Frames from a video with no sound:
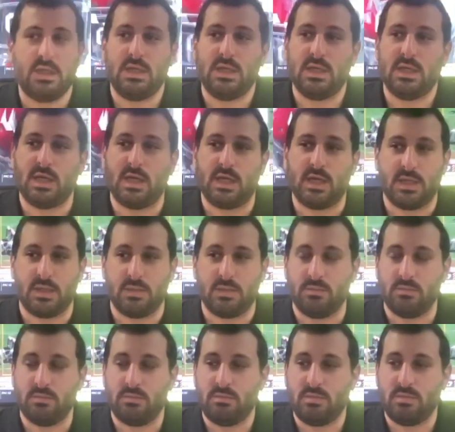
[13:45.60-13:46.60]

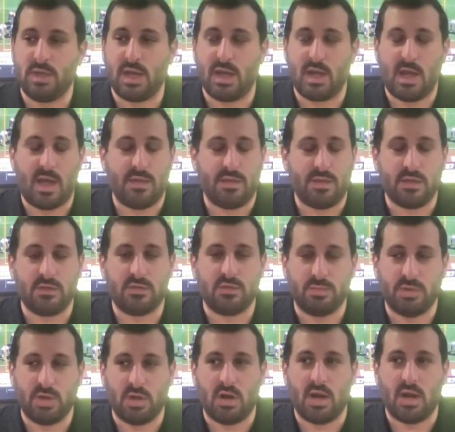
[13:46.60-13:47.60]
And I think they'll
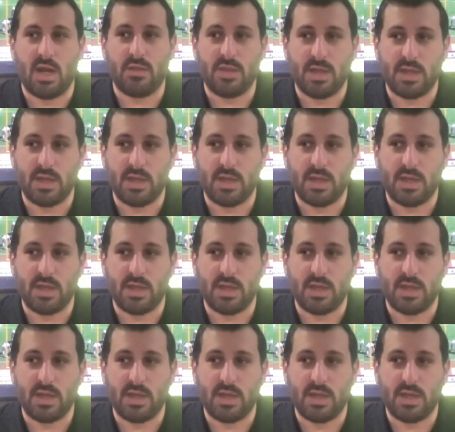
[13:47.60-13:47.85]
be all right.